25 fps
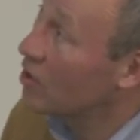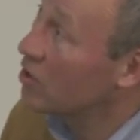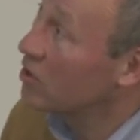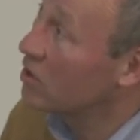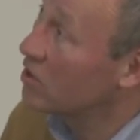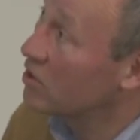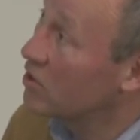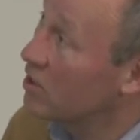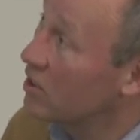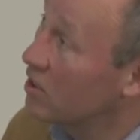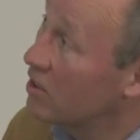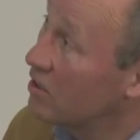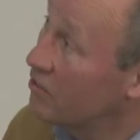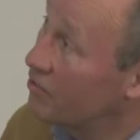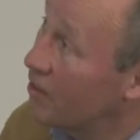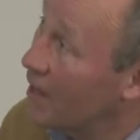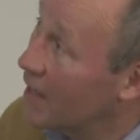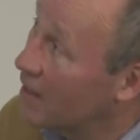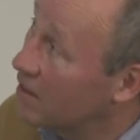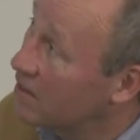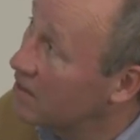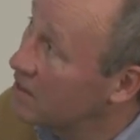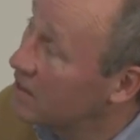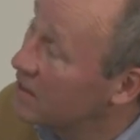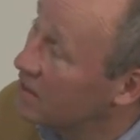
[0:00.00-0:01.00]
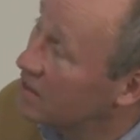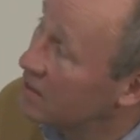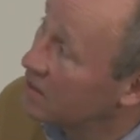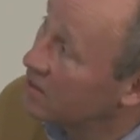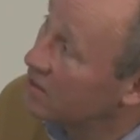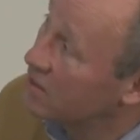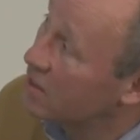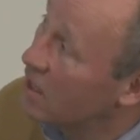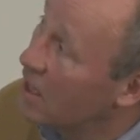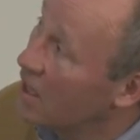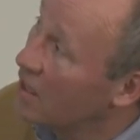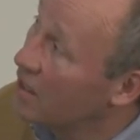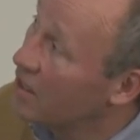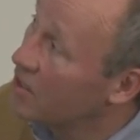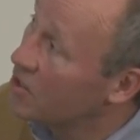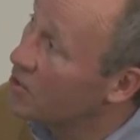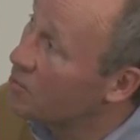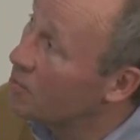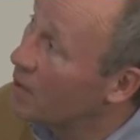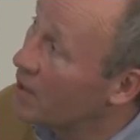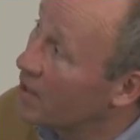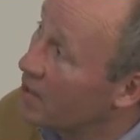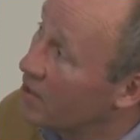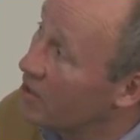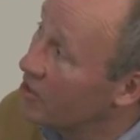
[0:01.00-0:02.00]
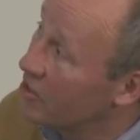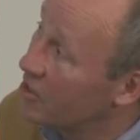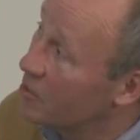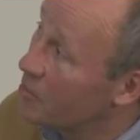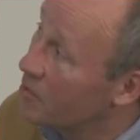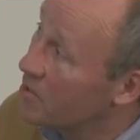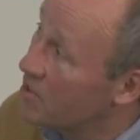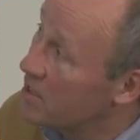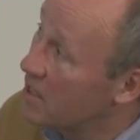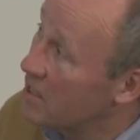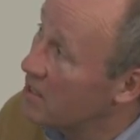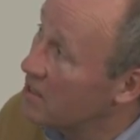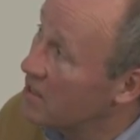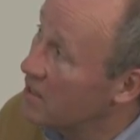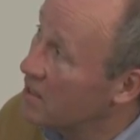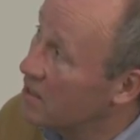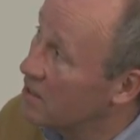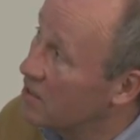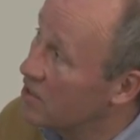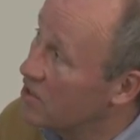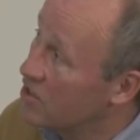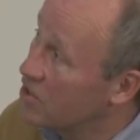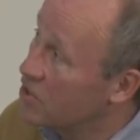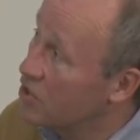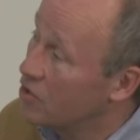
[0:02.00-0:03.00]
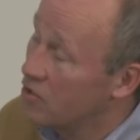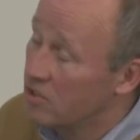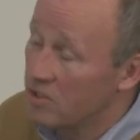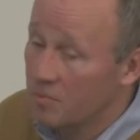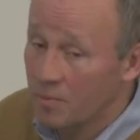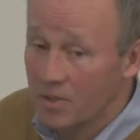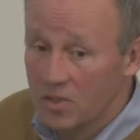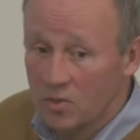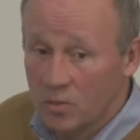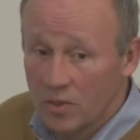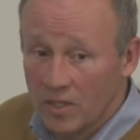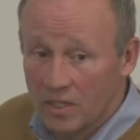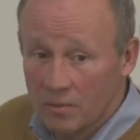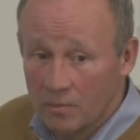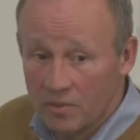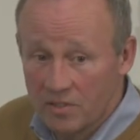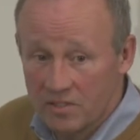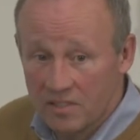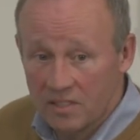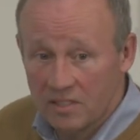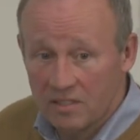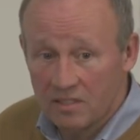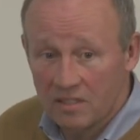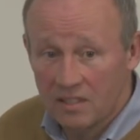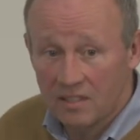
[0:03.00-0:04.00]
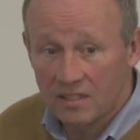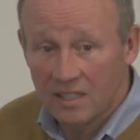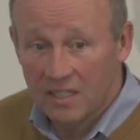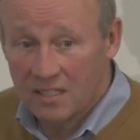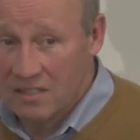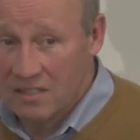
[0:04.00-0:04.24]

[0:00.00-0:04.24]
this faculty in this college by 30% and the students by 20%. And that's